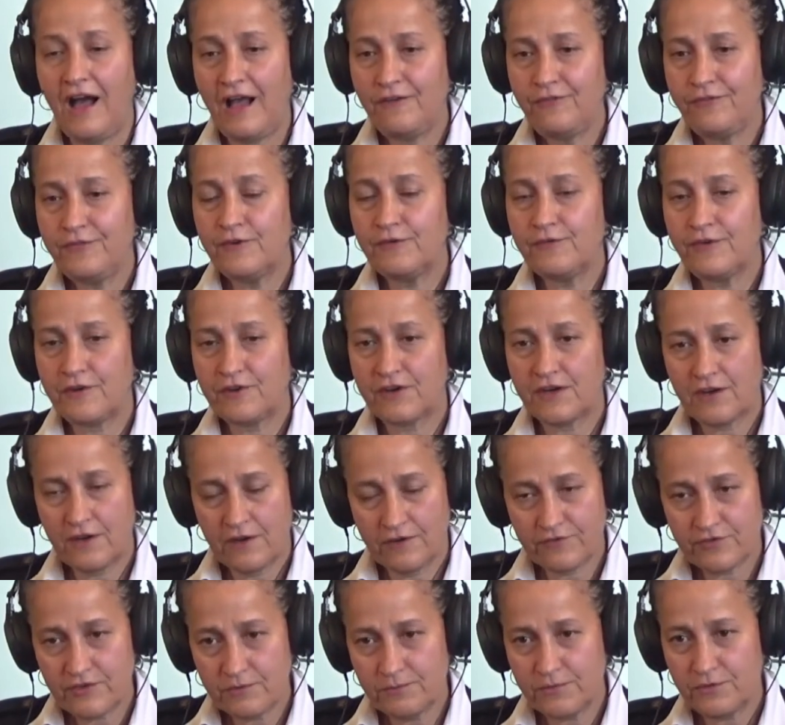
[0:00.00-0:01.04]
feel very
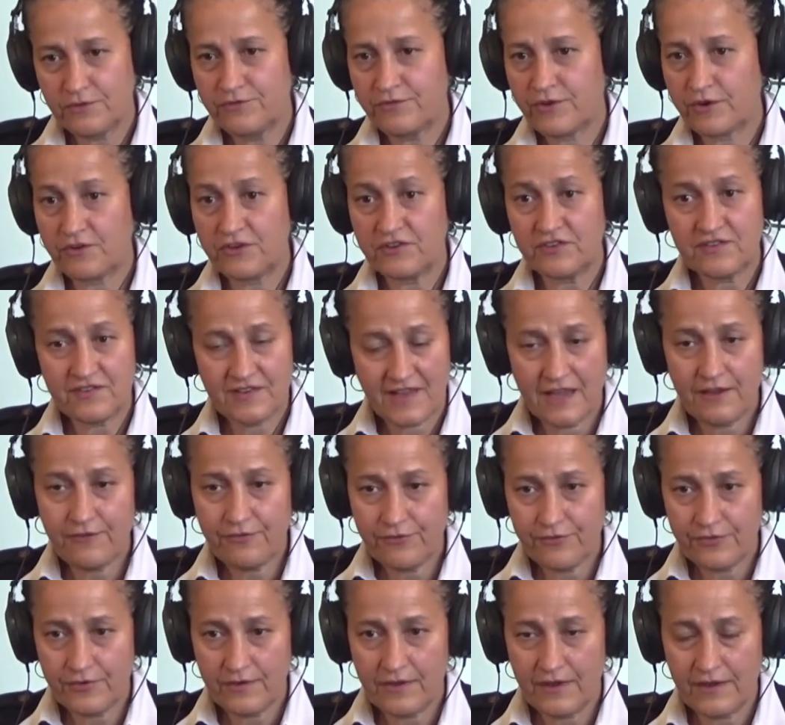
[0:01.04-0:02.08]
comfortable and very safe.
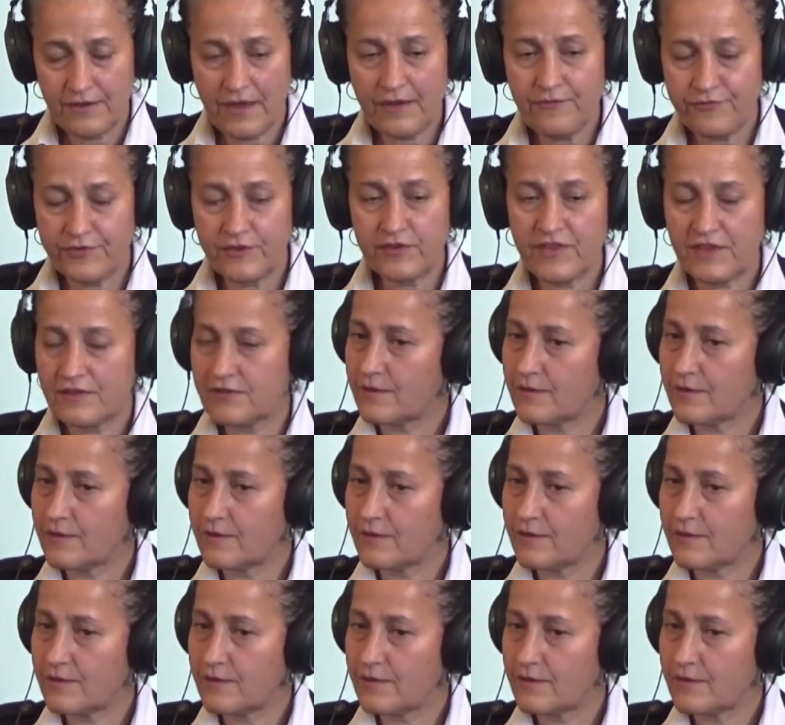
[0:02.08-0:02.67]
I feel that